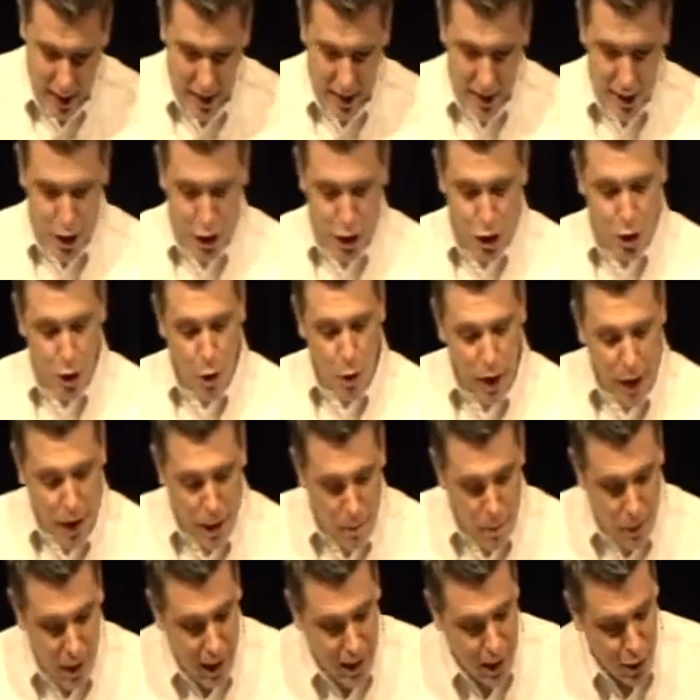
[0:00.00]
This is showing
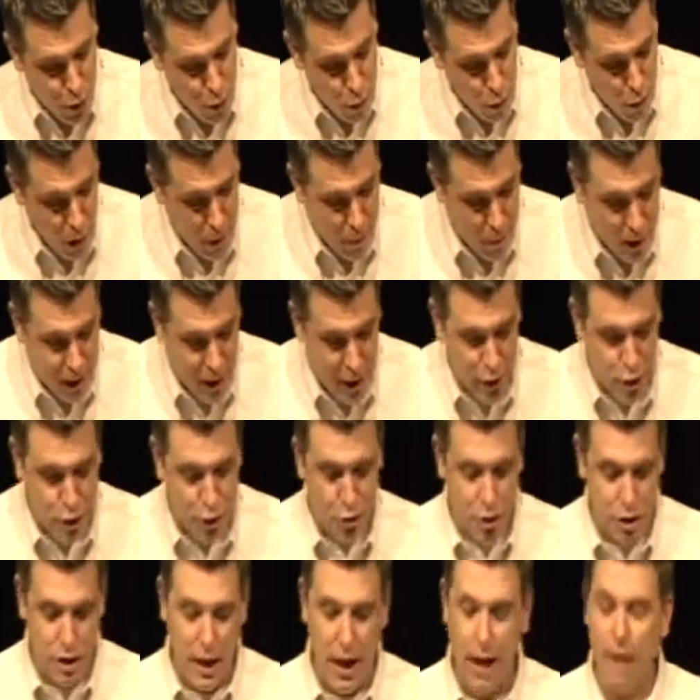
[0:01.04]
up late to work because
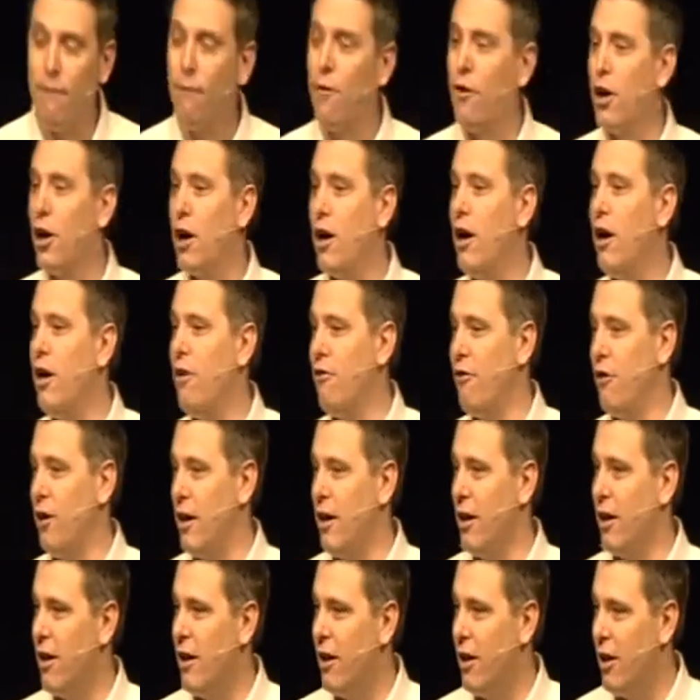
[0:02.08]
you stopped for
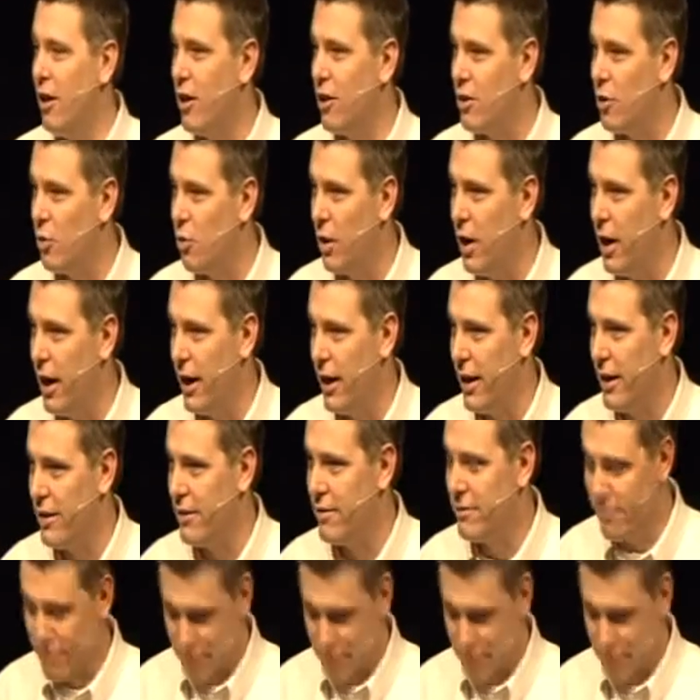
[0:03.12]
coffee along the way.